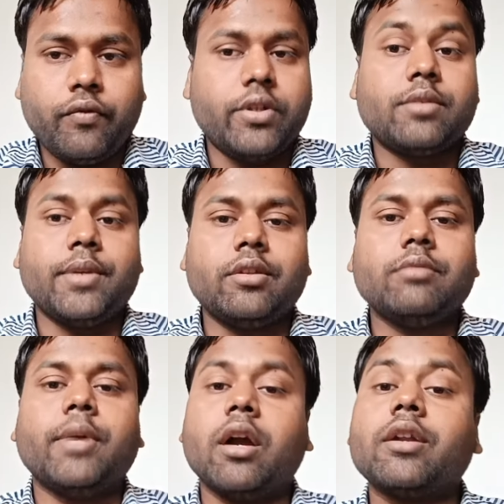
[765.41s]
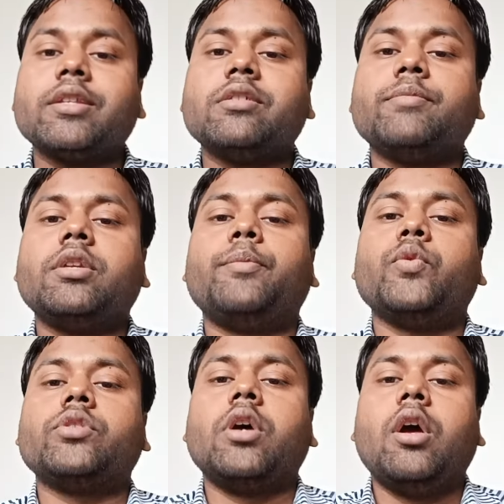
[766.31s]
First method is market assessment
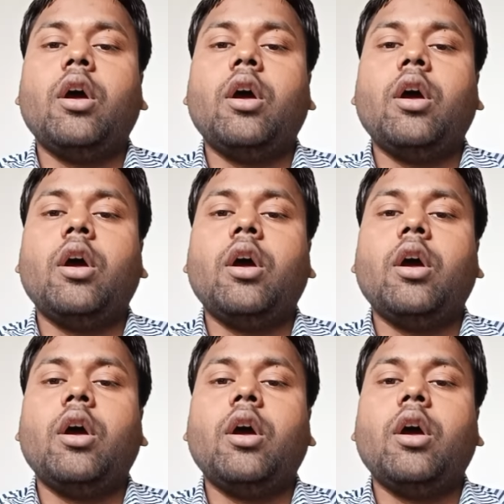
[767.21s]
approach.